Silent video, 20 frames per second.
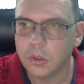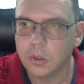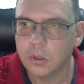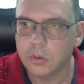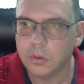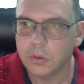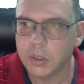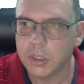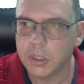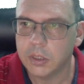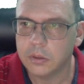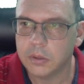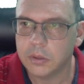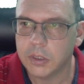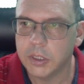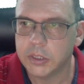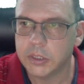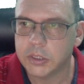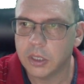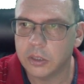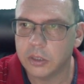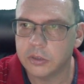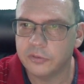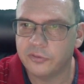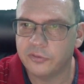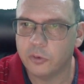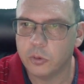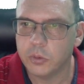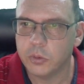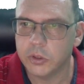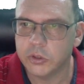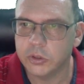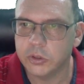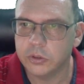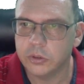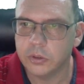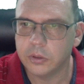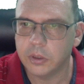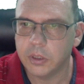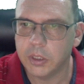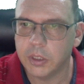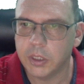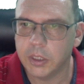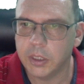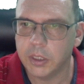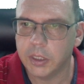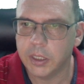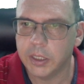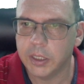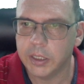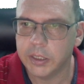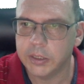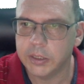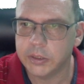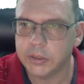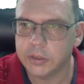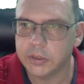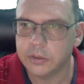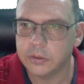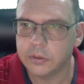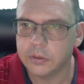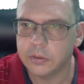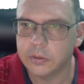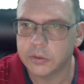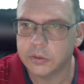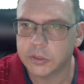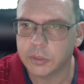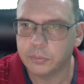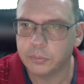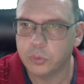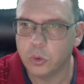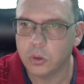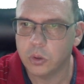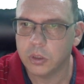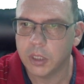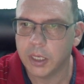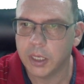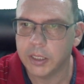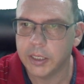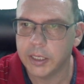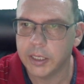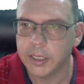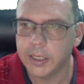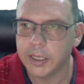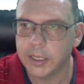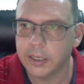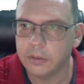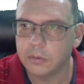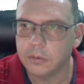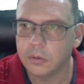well, it's hard to form a support line anyhow.